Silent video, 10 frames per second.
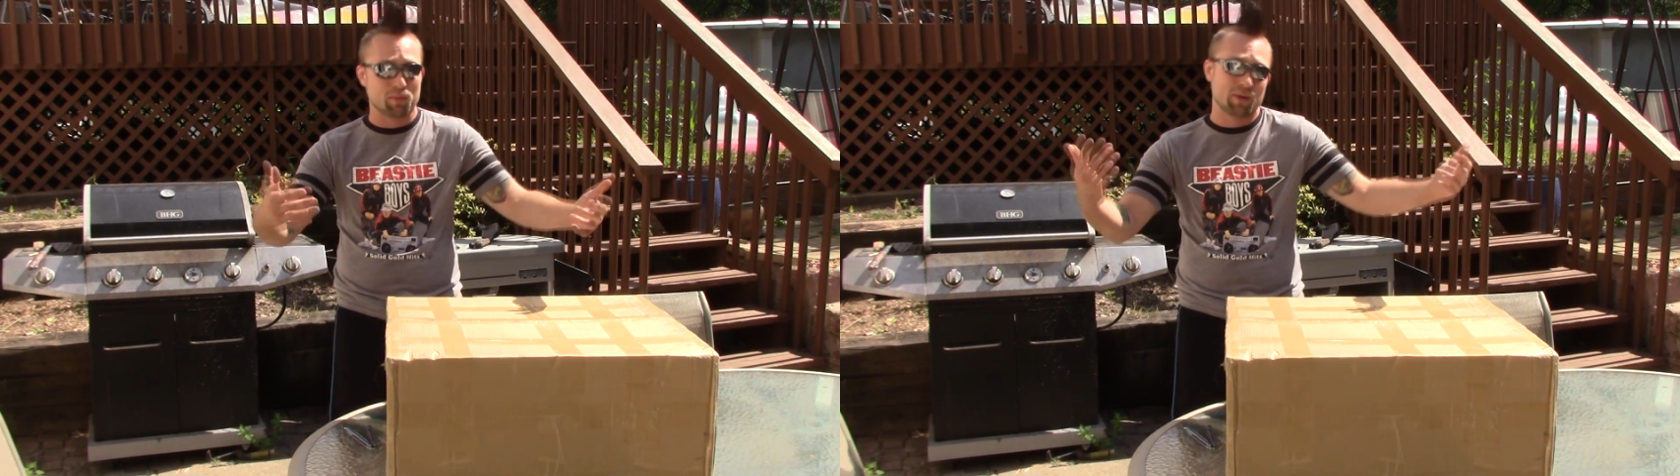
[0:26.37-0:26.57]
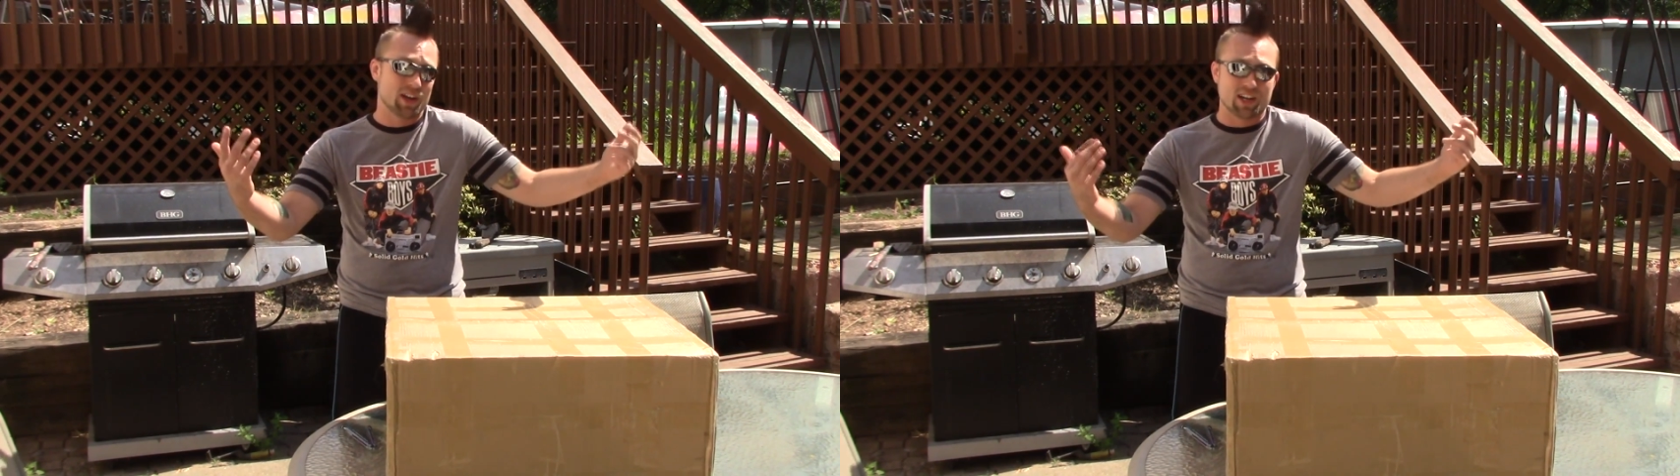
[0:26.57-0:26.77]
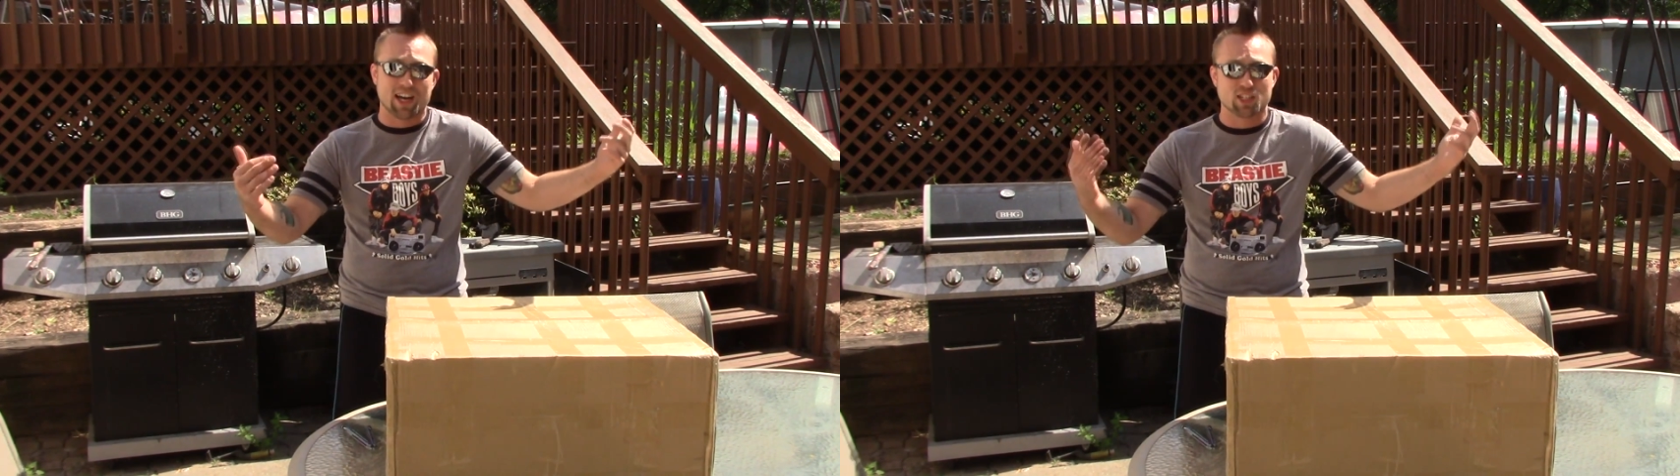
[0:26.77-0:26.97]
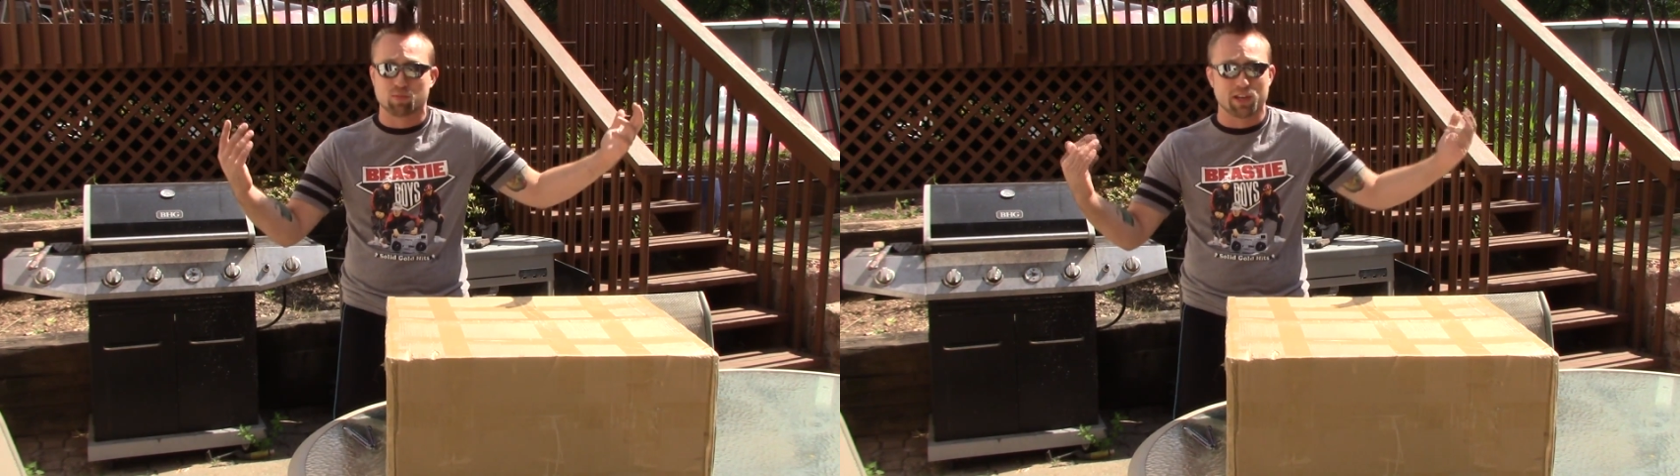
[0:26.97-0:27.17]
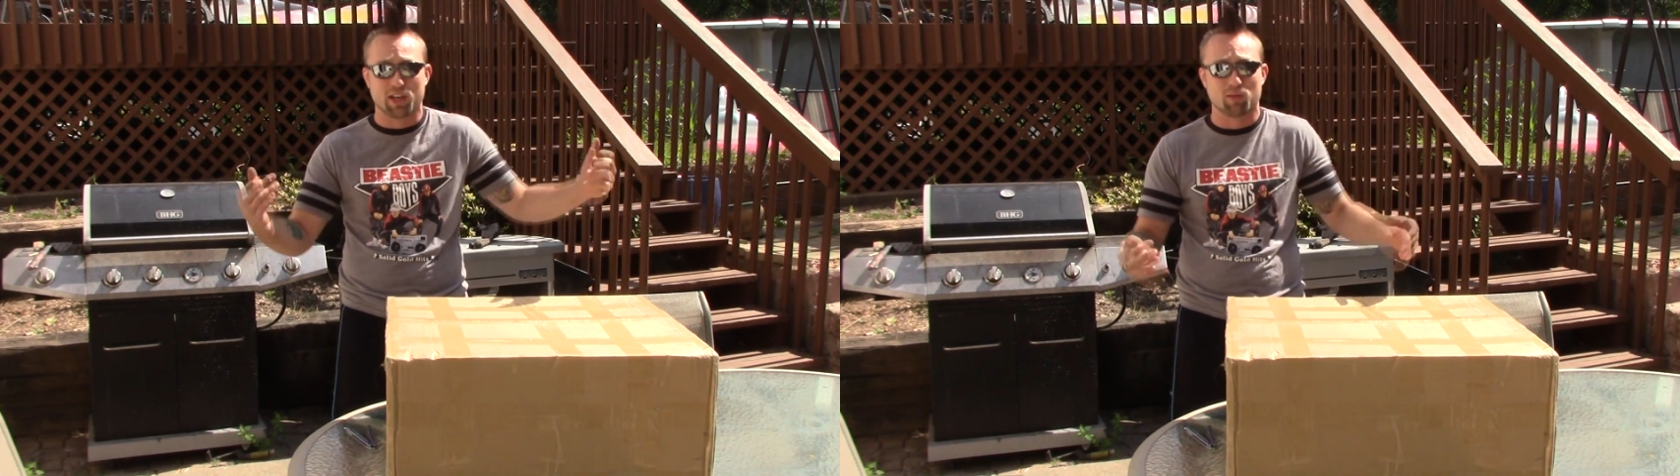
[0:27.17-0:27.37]
make a
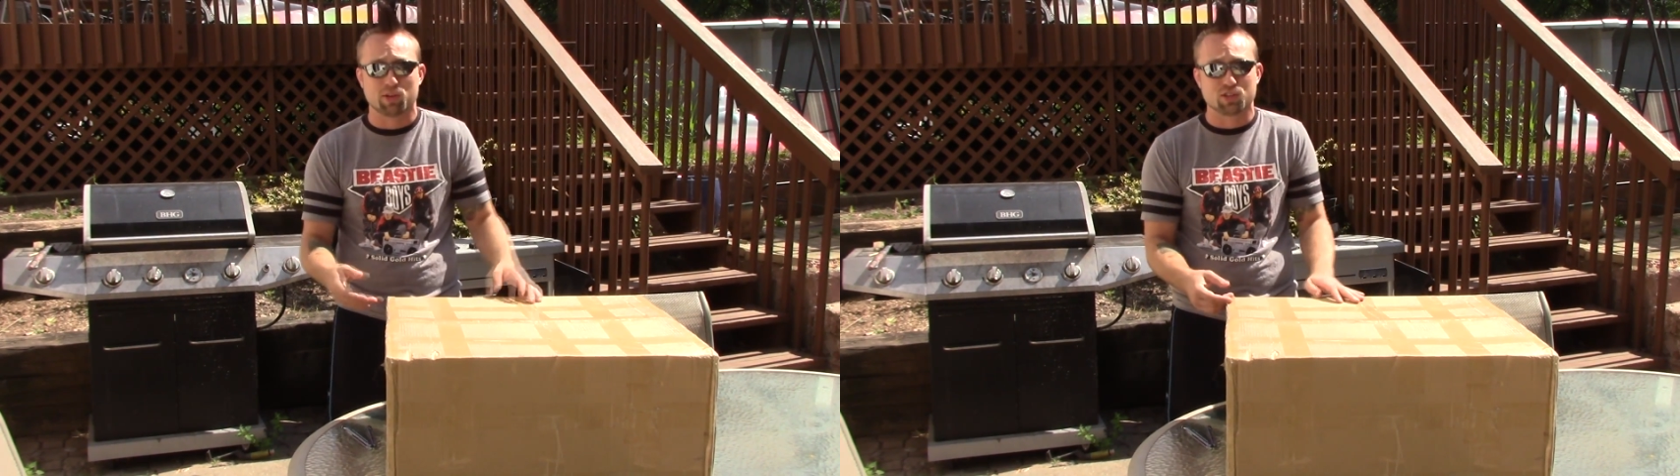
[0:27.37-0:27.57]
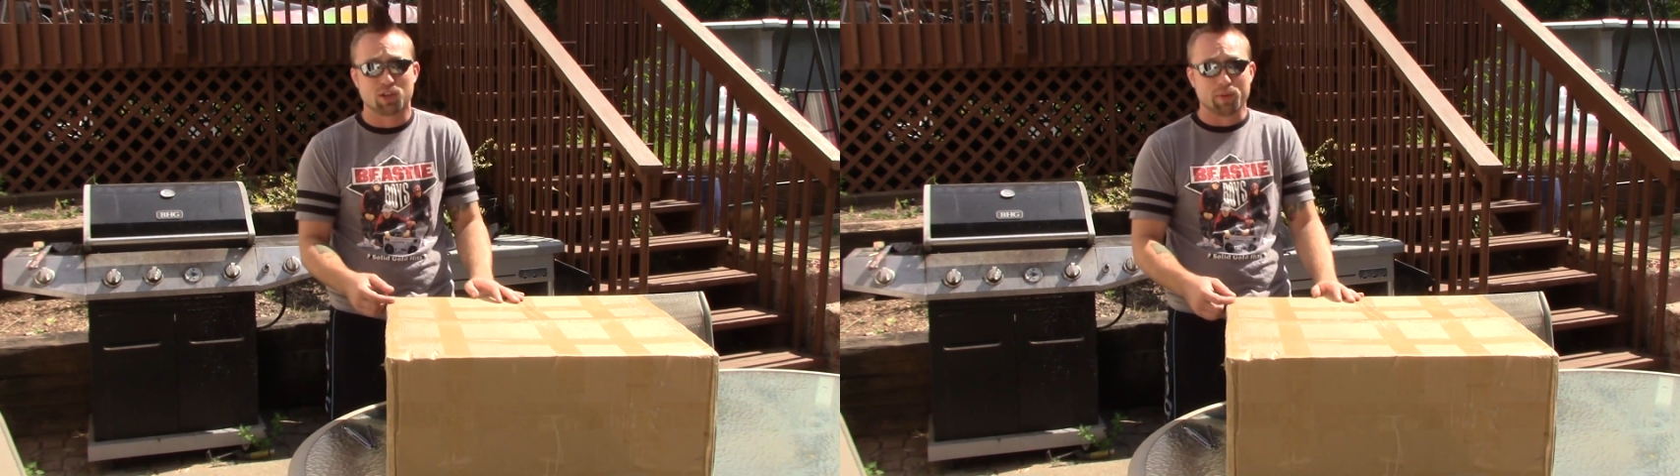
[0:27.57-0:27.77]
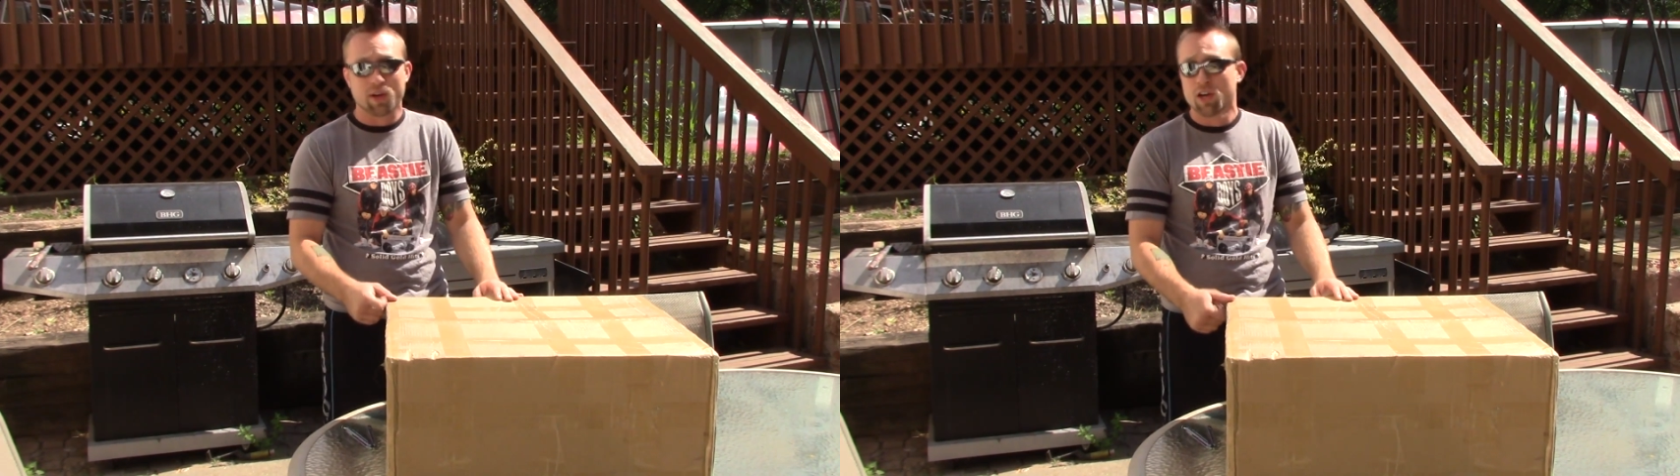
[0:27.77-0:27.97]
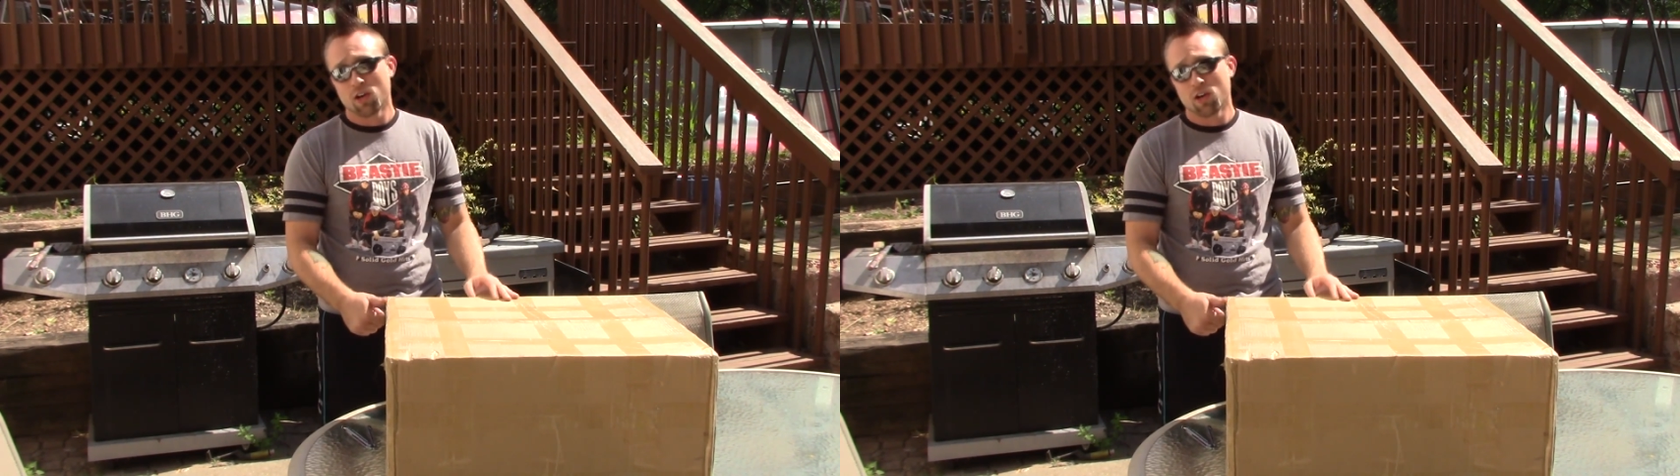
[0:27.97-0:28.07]
cosplay helmet or something,